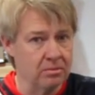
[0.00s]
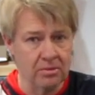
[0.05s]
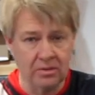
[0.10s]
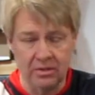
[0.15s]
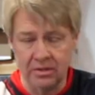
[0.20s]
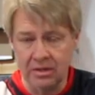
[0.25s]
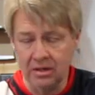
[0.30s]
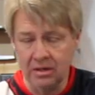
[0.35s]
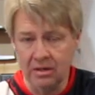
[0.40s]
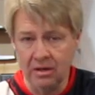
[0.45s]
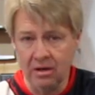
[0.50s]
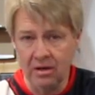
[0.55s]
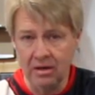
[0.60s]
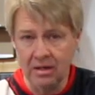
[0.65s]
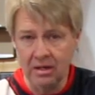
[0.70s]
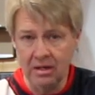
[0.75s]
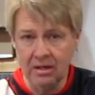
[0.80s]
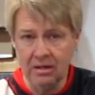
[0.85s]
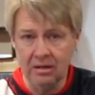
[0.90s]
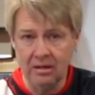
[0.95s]
send it on
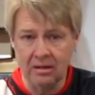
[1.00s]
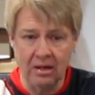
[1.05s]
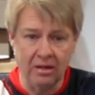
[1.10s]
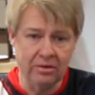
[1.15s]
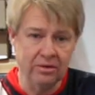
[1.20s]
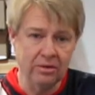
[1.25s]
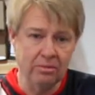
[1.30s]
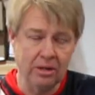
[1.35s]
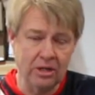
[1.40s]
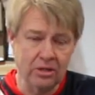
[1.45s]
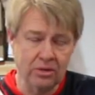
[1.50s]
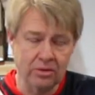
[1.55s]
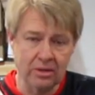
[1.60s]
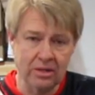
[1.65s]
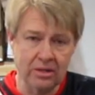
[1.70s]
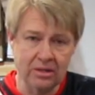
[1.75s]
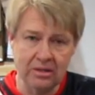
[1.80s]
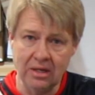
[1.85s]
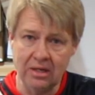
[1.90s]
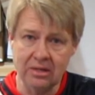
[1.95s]
in. I'll do measuring
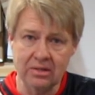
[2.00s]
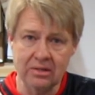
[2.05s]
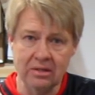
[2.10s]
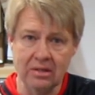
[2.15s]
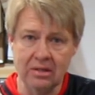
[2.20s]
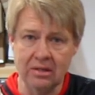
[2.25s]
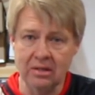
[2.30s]
and testing